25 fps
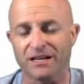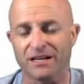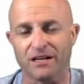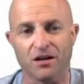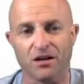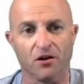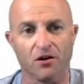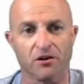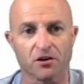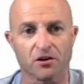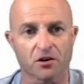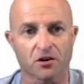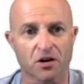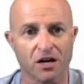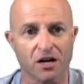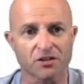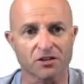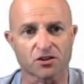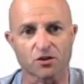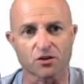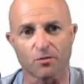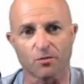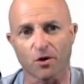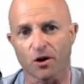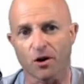Know Your
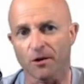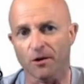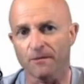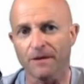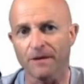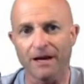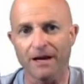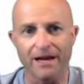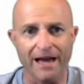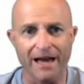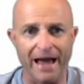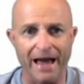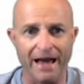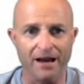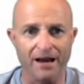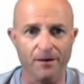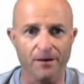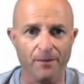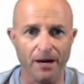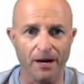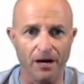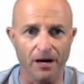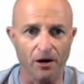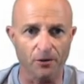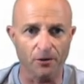Customer,
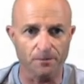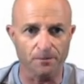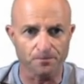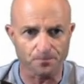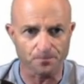AML,